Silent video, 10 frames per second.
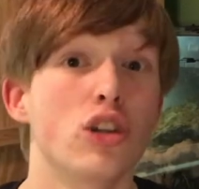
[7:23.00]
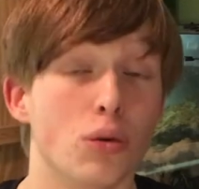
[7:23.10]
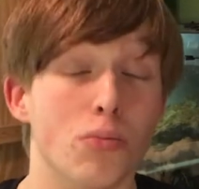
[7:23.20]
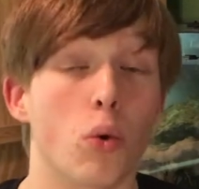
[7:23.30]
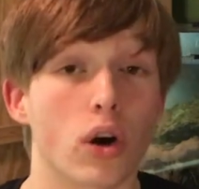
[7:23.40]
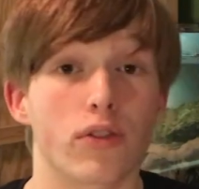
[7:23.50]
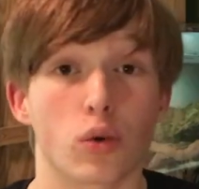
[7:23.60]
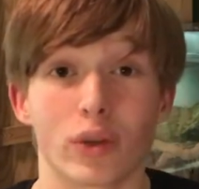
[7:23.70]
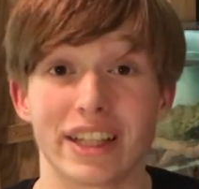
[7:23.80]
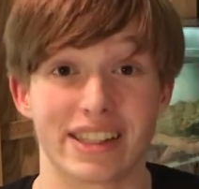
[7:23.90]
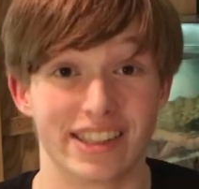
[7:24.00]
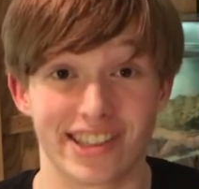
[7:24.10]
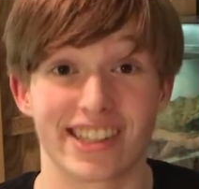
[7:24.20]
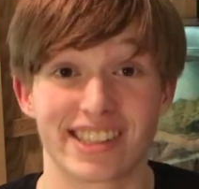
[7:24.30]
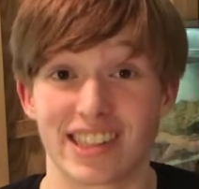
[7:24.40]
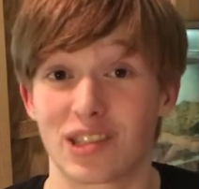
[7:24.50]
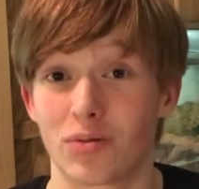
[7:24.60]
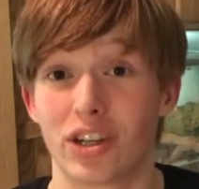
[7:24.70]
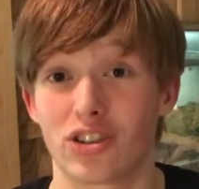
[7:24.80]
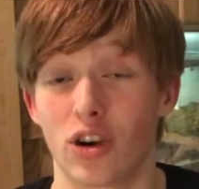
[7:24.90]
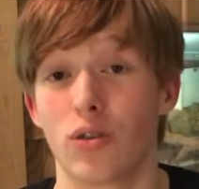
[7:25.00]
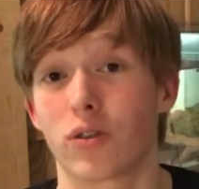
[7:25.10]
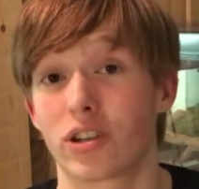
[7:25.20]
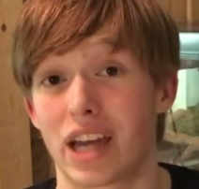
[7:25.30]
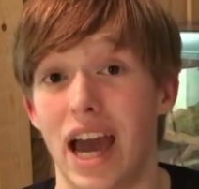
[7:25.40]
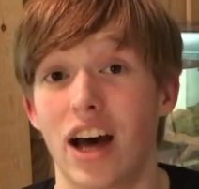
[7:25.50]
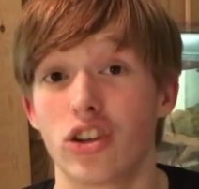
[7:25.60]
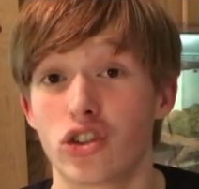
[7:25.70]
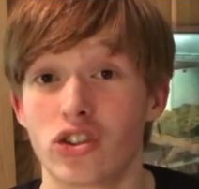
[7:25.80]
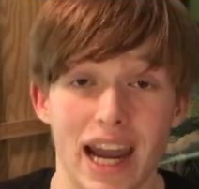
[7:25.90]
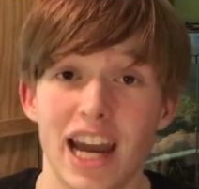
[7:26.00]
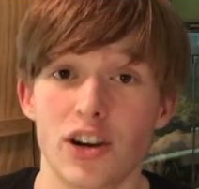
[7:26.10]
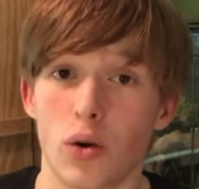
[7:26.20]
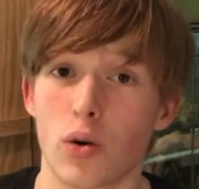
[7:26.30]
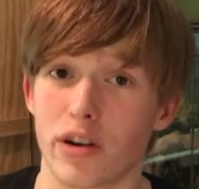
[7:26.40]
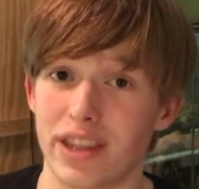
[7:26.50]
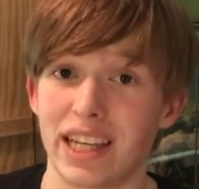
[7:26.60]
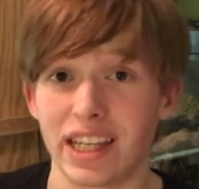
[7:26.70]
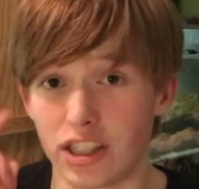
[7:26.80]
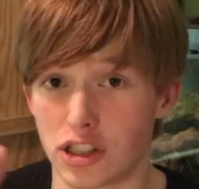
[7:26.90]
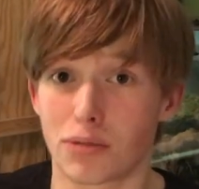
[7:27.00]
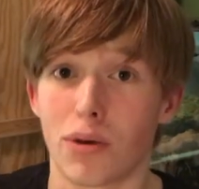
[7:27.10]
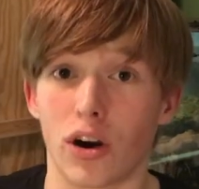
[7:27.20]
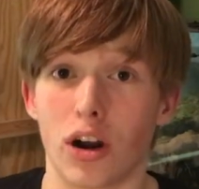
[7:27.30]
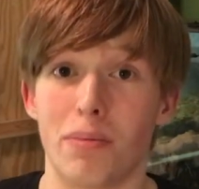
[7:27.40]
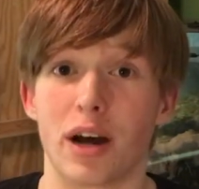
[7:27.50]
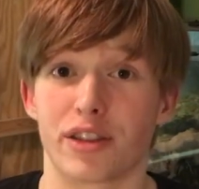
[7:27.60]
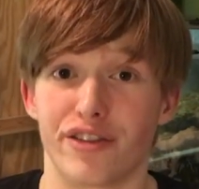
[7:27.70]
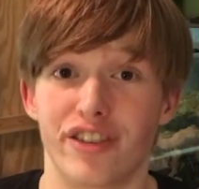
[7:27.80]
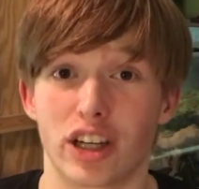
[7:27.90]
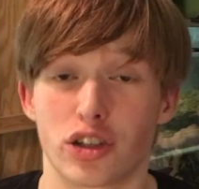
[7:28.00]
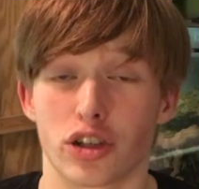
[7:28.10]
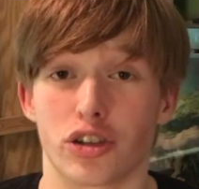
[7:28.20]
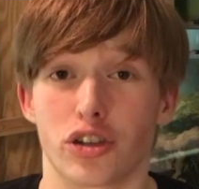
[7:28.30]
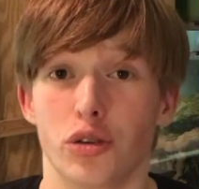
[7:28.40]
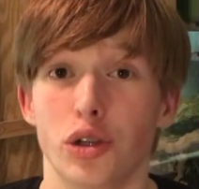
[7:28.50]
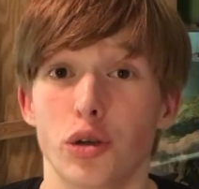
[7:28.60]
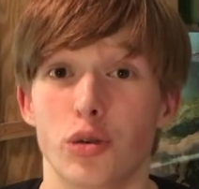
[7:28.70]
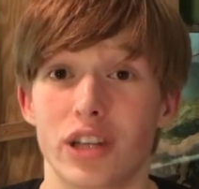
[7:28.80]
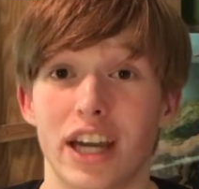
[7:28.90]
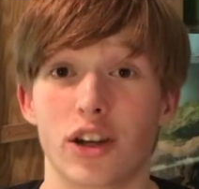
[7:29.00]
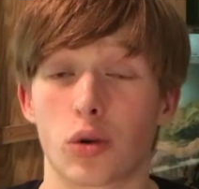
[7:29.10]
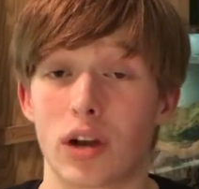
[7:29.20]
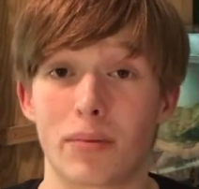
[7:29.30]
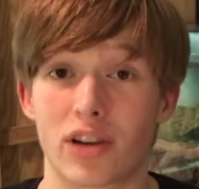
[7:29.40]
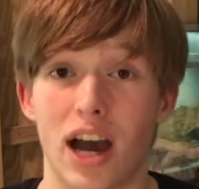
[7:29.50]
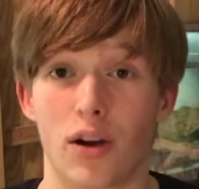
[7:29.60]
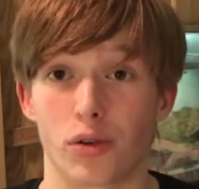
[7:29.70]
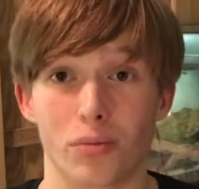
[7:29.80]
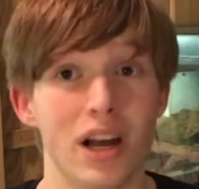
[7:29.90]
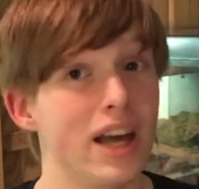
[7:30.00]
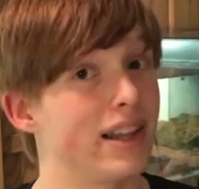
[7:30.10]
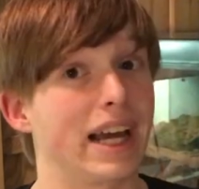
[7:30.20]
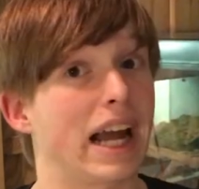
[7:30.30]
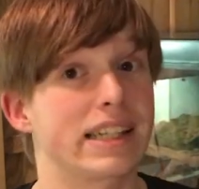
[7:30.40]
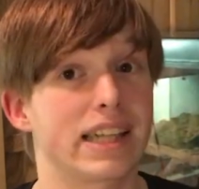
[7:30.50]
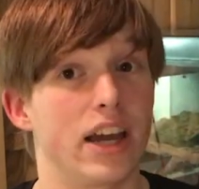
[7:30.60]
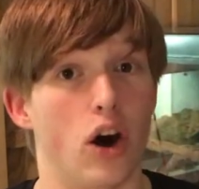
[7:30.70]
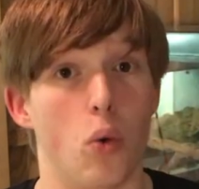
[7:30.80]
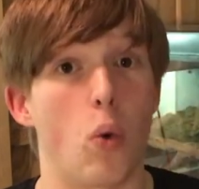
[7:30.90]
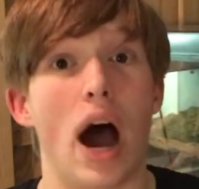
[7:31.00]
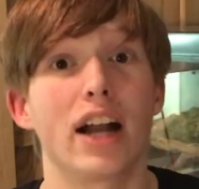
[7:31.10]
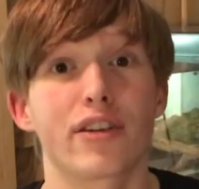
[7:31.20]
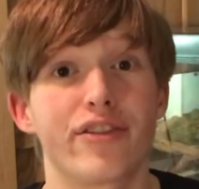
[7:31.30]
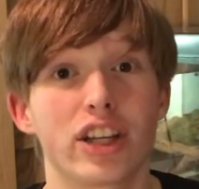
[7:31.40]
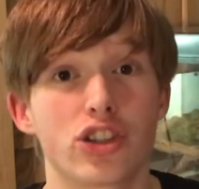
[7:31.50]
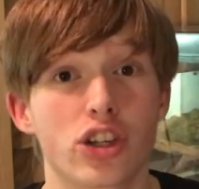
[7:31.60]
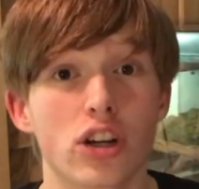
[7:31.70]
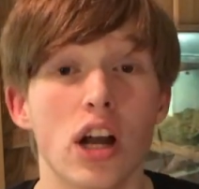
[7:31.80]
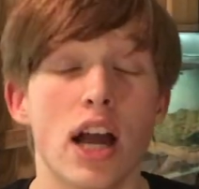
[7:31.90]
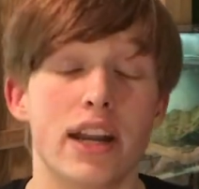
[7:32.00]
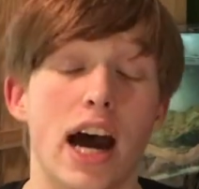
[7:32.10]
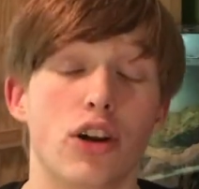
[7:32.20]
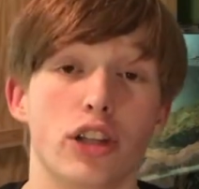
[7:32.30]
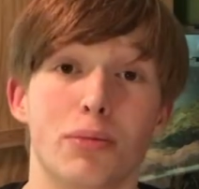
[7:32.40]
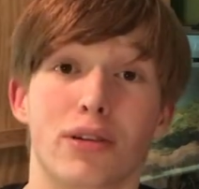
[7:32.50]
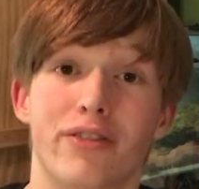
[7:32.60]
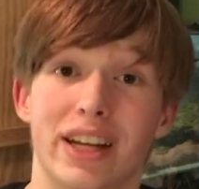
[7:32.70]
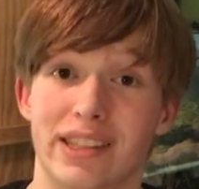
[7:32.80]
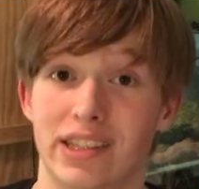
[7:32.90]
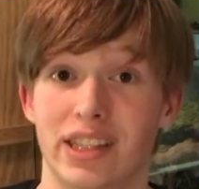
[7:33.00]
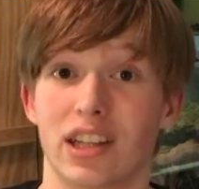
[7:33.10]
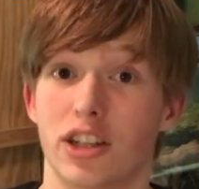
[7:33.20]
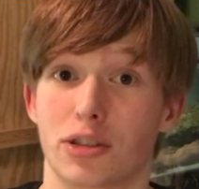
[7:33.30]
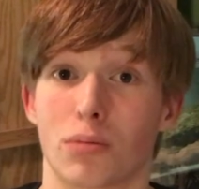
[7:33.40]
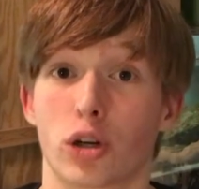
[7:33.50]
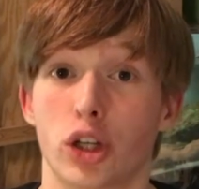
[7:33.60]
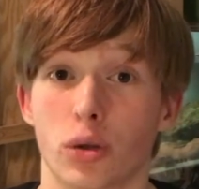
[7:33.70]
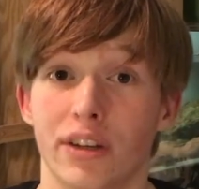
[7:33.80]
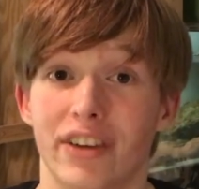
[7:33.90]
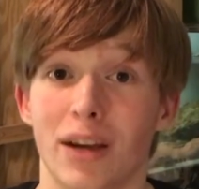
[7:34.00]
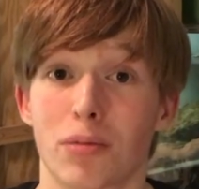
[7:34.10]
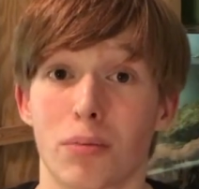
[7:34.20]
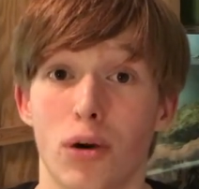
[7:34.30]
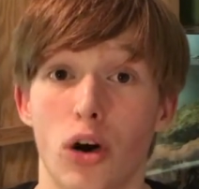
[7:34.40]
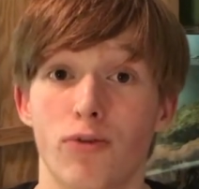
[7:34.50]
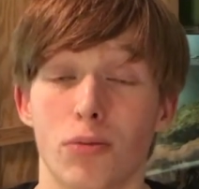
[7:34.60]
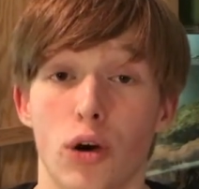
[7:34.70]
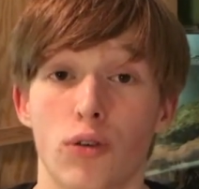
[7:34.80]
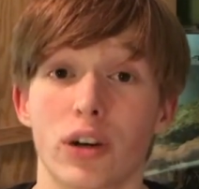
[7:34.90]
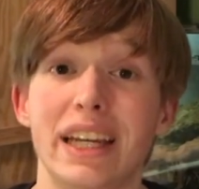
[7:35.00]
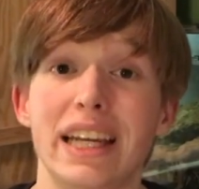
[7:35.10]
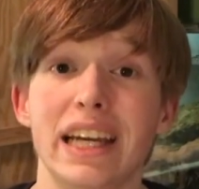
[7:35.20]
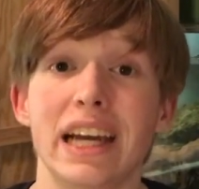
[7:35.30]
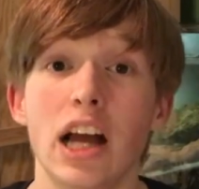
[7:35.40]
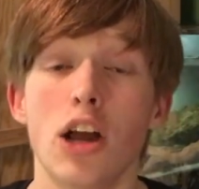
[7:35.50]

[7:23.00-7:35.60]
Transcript: So more of a reason just to switch over to halogen and or thinking smart about the fixtures you use in your reptile room. Like I said, a wire fixture not only prevents Zilla's mercury vapor bulb from overheating,